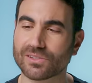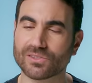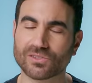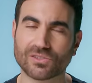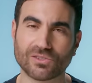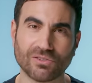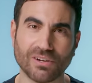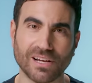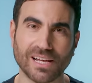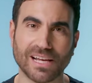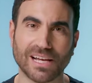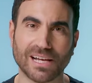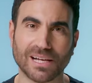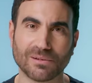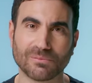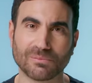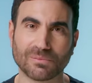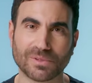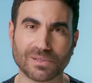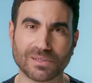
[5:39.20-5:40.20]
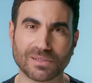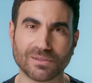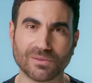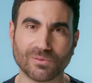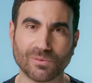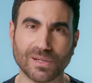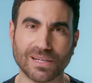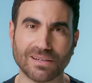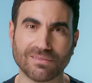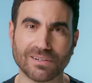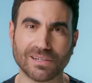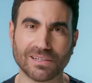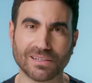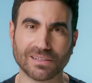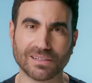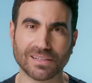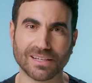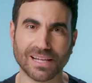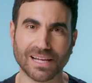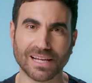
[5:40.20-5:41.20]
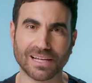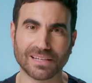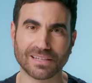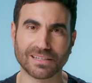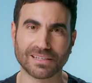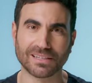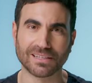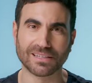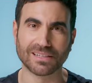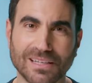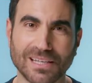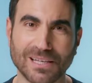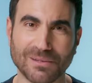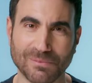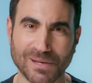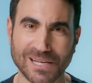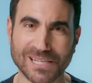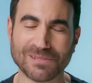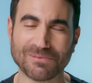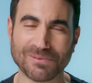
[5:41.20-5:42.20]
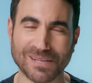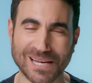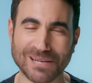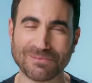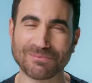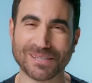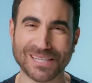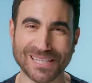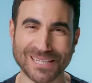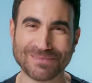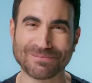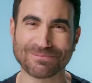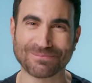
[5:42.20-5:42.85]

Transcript: Straight up, whenever I look at that, it makes me happy.